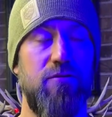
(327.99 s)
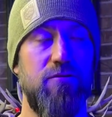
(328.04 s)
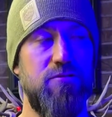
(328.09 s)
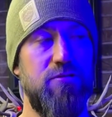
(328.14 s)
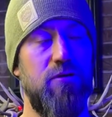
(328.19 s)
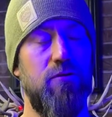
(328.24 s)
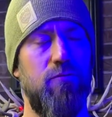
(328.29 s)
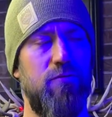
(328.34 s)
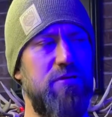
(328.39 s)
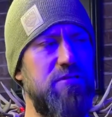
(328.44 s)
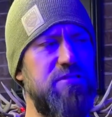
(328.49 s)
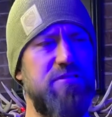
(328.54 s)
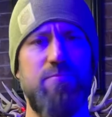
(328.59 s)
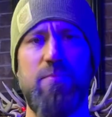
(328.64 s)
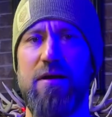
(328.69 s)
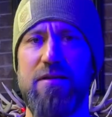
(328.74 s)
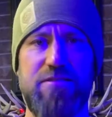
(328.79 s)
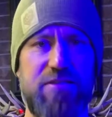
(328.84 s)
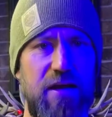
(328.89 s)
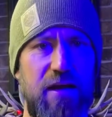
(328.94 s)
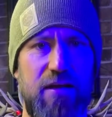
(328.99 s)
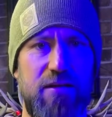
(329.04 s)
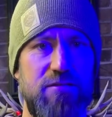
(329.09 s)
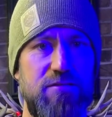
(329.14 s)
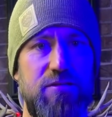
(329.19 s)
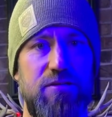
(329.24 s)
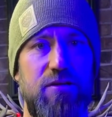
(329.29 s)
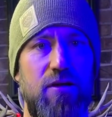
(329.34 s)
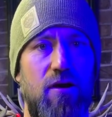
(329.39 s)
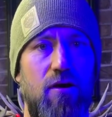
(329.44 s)
So, this is my challenge
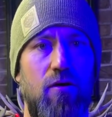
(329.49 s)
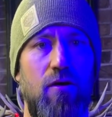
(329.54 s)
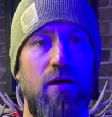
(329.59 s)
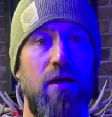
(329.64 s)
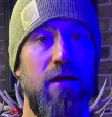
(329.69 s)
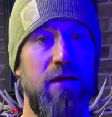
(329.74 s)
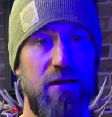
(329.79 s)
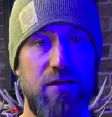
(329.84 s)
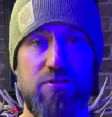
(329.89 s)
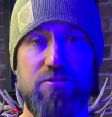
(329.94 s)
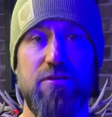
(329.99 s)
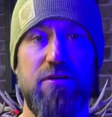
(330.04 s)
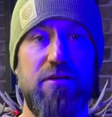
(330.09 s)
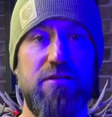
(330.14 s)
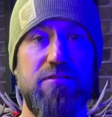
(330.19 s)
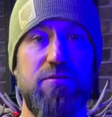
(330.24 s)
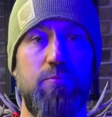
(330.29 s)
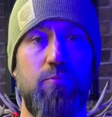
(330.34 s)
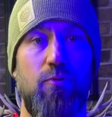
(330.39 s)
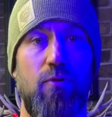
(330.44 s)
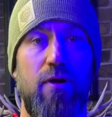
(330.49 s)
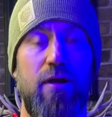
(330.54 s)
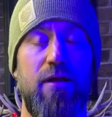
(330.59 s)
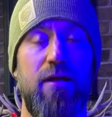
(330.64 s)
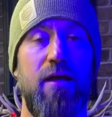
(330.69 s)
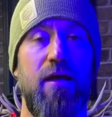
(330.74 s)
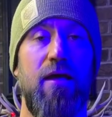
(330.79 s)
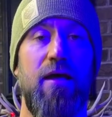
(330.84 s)
to y'all hit your knees and pray.